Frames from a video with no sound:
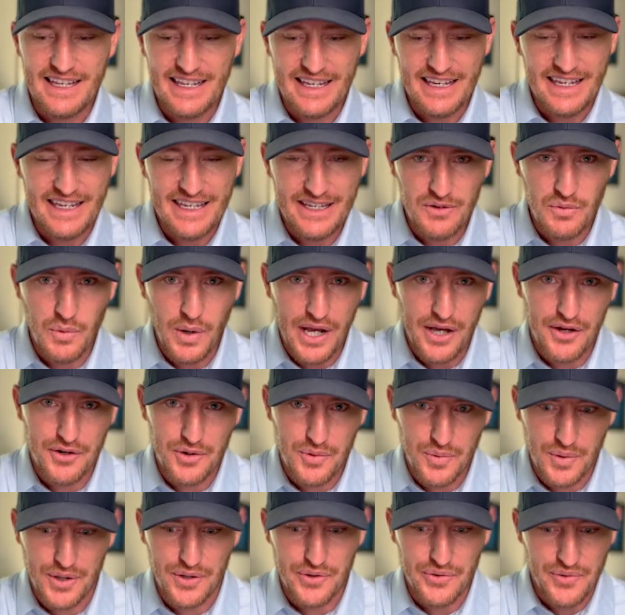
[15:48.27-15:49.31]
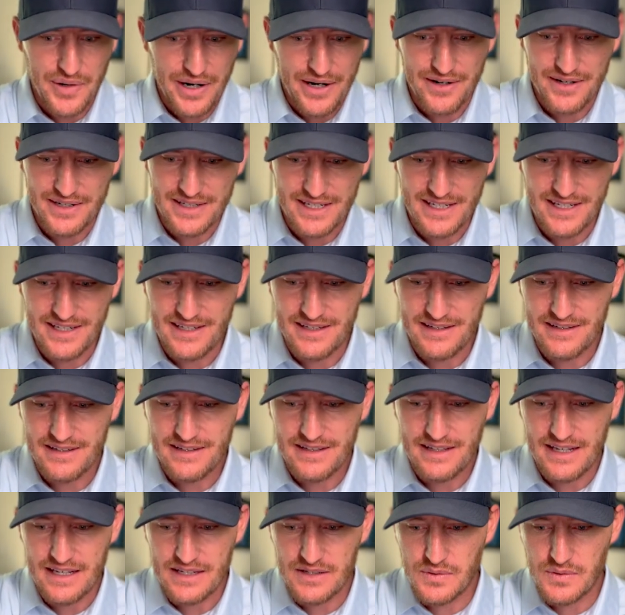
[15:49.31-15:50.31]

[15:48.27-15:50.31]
in Wilder World rarity as